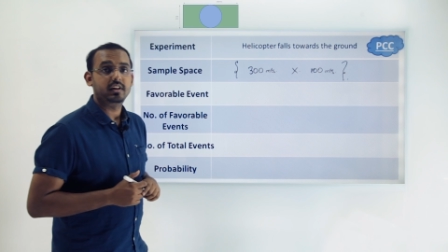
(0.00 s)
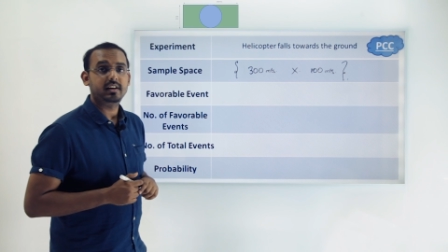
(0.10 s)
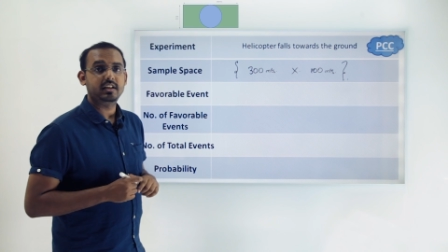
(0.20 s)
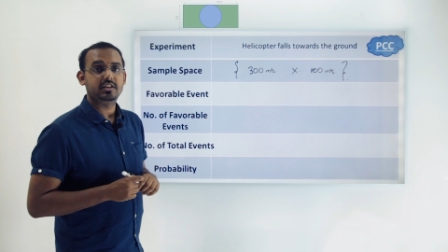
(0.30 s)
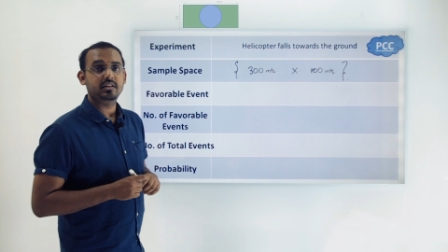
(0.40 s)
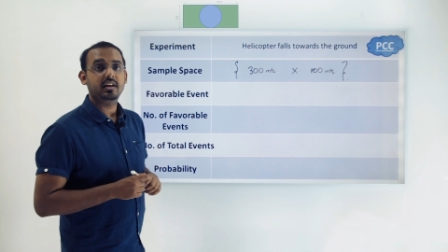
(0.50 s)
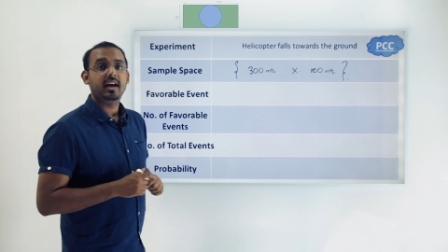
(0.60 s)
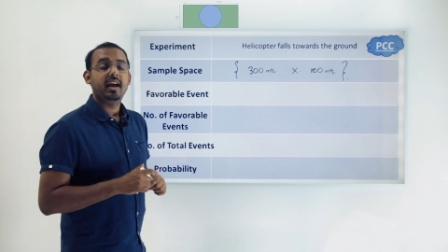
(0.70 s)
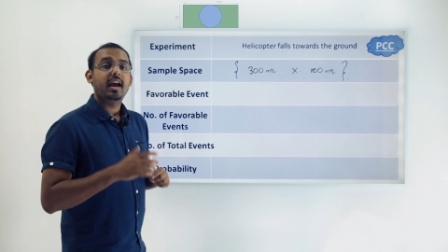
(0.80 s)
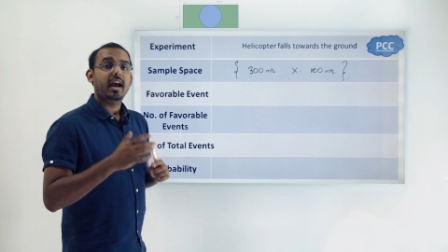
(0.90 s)
region,
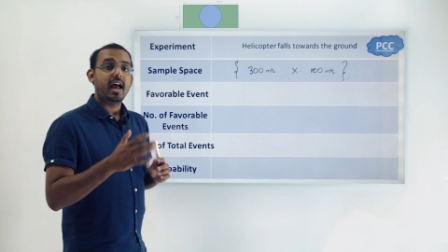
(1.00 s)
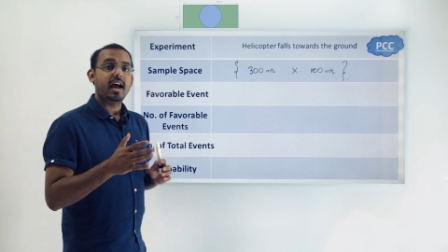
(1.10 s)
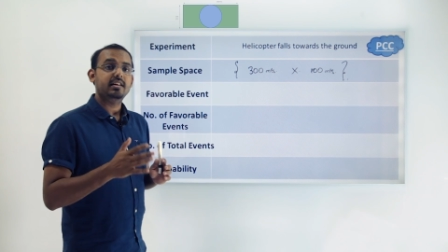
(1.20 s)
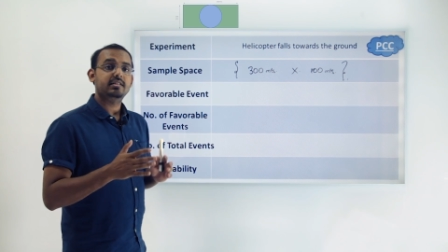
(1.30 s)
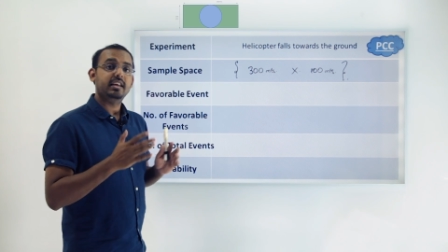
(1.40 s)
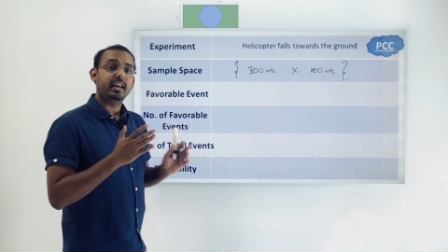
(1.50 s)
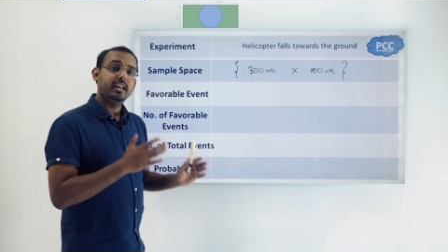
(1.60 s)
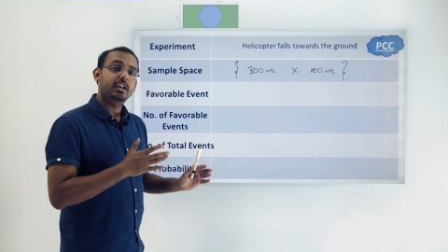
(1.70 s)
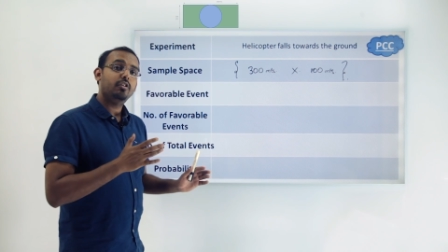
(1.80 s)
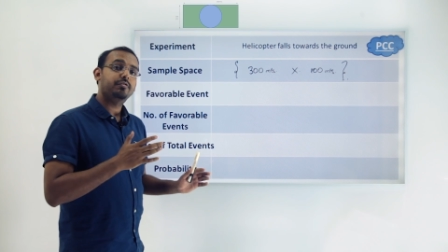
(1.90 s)
as the
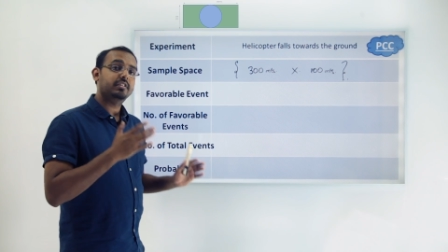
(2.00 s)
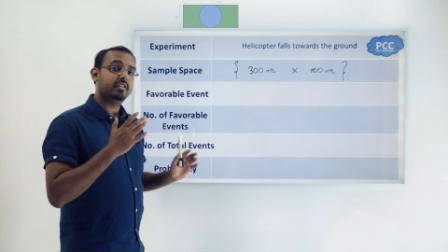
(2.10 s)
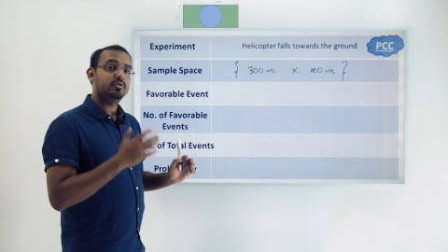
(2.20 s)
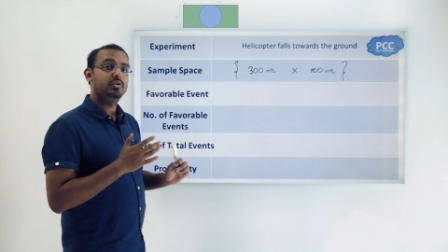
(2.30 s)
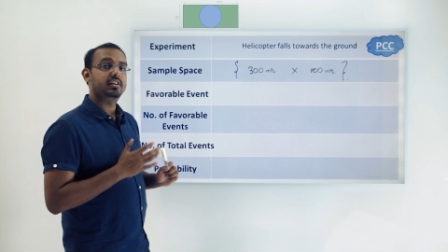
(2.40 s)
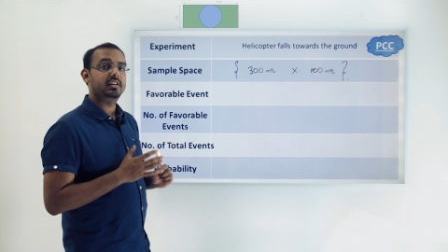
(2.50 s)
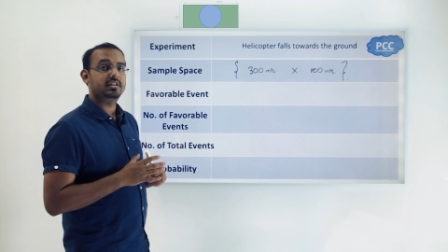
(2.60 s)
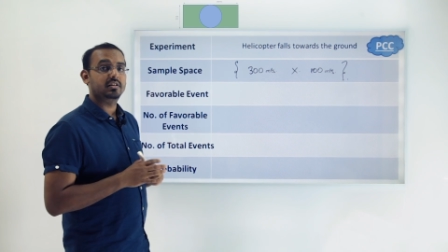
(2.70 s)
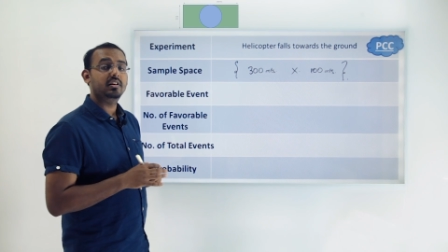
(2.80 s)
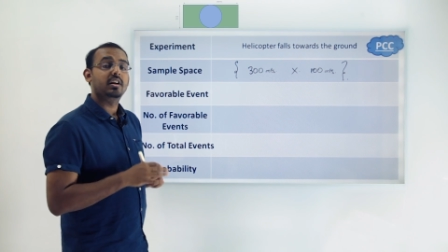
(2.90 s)
area of the circular
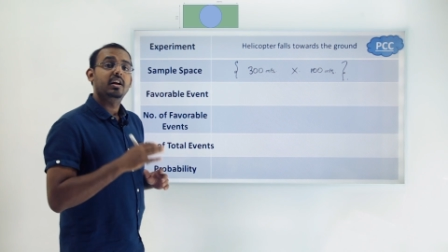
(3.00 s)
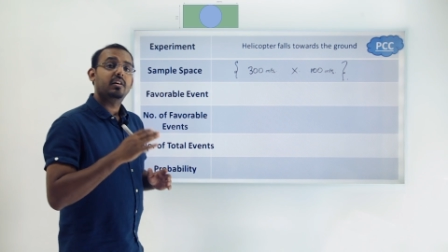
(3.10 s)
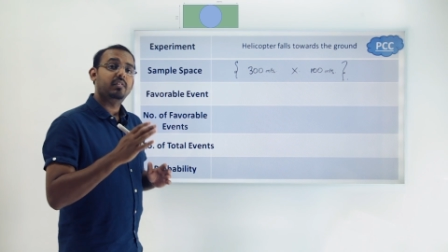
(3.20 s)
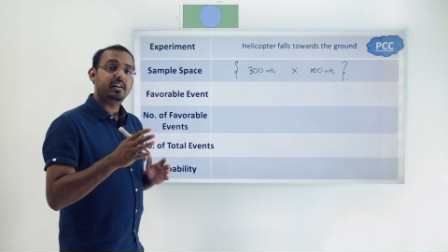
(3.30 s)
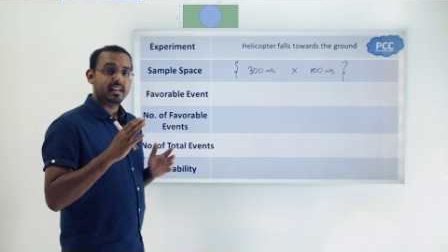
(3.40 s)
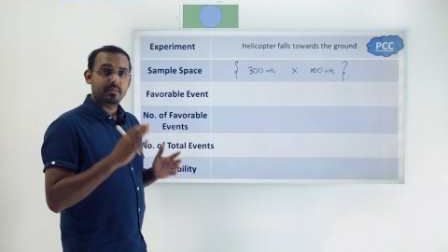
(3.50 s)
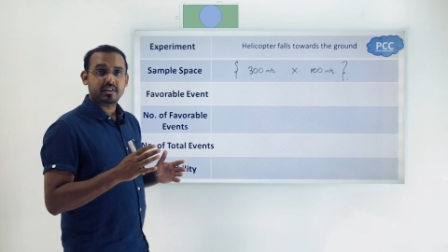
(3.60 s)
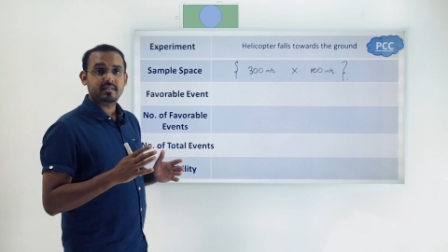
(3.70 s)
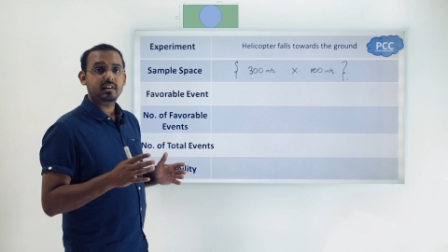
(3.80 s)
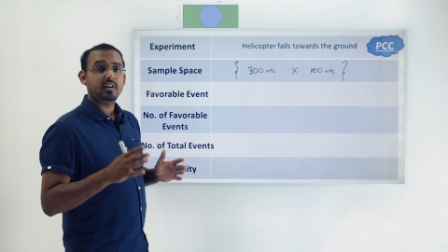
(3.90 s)
region will
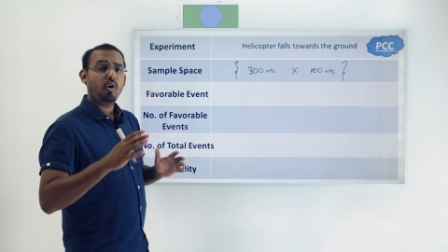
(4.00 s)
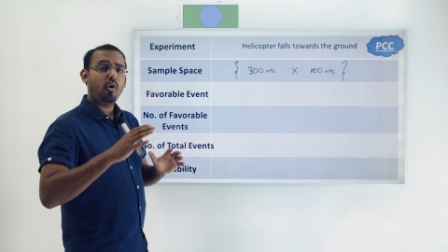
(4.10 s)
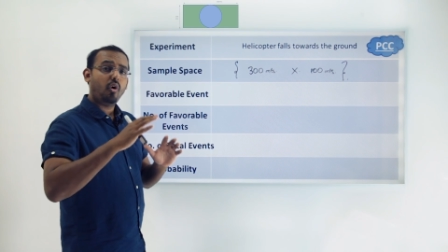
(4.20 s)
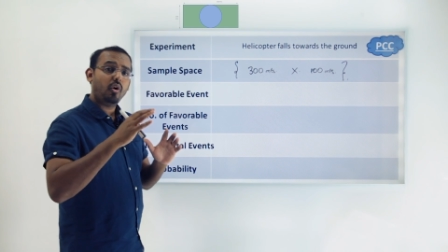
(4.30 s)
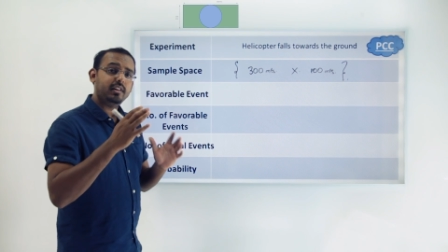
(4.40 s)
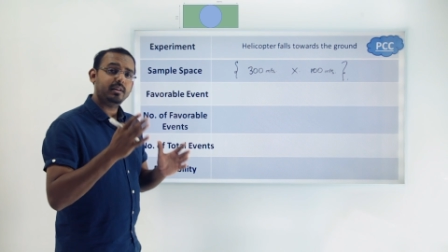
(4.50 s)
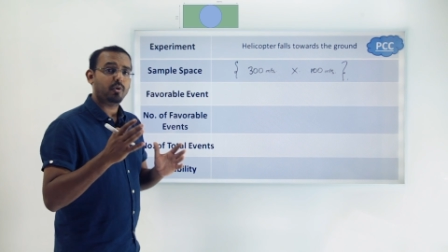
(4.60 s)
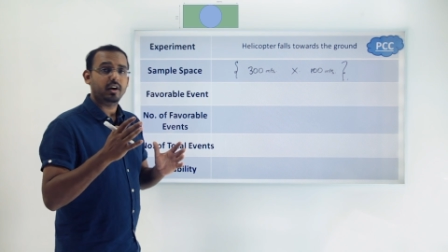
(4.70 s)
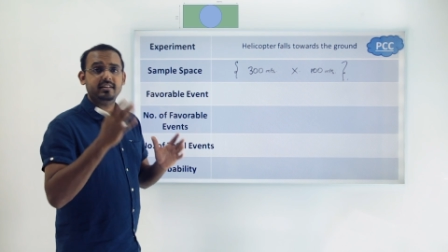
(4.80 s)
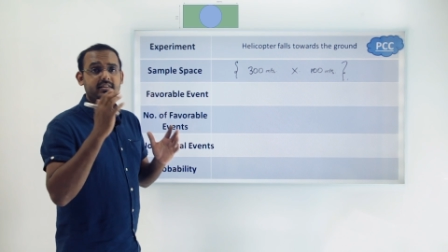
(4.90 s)
represent all the
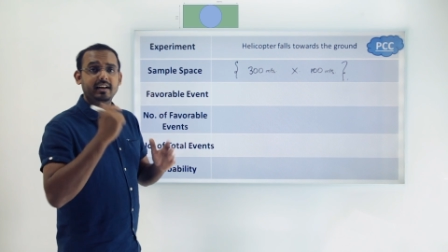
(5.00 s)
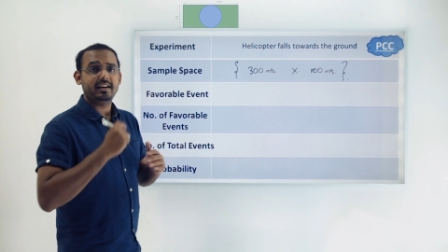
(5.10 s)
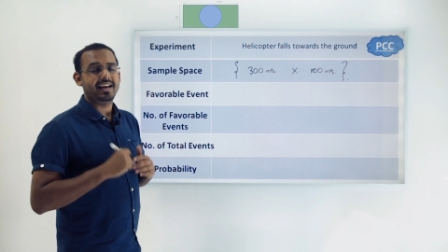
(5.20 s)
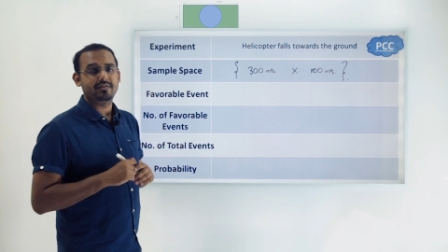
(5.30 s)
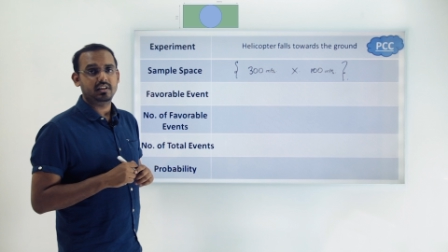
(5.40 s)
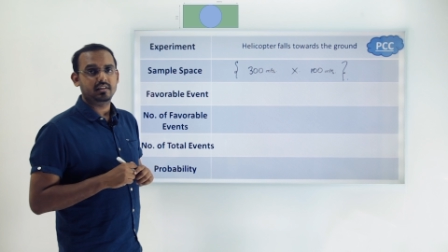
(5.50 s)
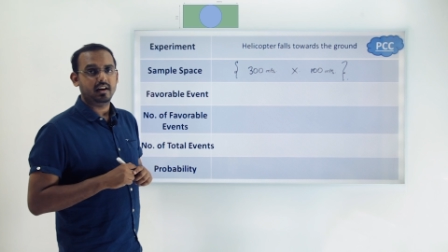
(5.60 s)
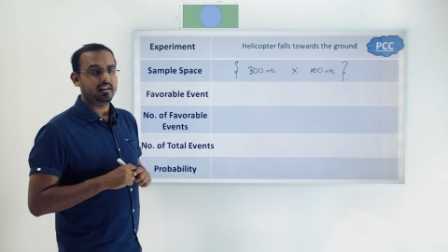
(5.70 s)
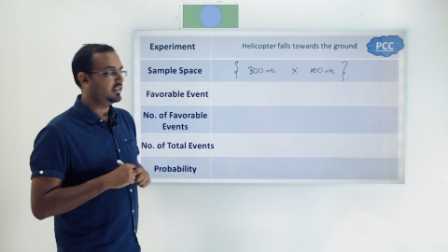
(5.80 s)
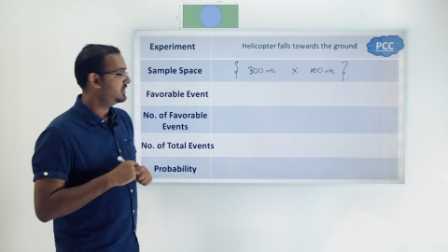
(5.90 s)
points that lie within
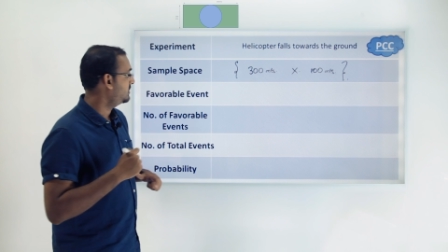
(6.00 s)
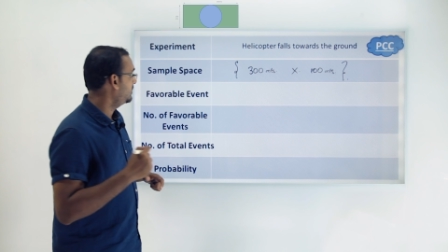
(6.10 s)
that region.